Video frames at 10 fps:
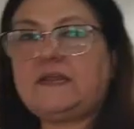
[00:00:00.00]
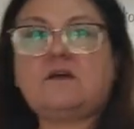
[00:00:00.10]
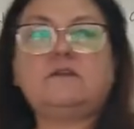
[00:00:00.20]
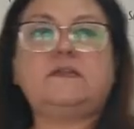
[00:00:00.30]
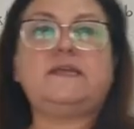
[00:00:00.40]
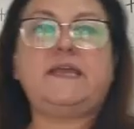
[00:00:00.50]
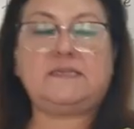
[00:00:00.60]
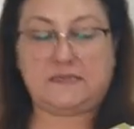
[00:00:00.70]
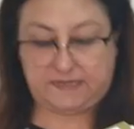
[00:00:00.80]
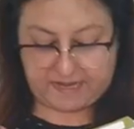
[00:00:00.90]
down the
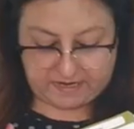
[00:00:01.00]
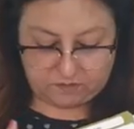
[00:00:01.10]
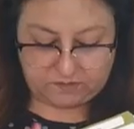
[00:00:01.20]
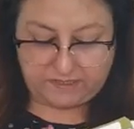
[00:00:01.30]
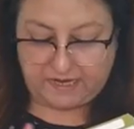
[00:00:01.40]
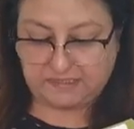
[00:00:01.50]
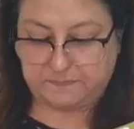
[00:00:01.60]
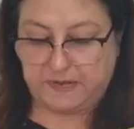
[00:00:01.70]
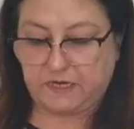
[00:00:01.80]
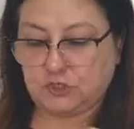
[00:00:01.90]
date again on the next
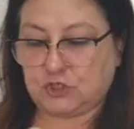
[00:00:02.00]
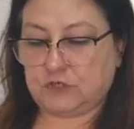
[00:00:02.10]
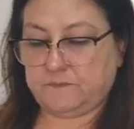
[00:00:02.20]
page.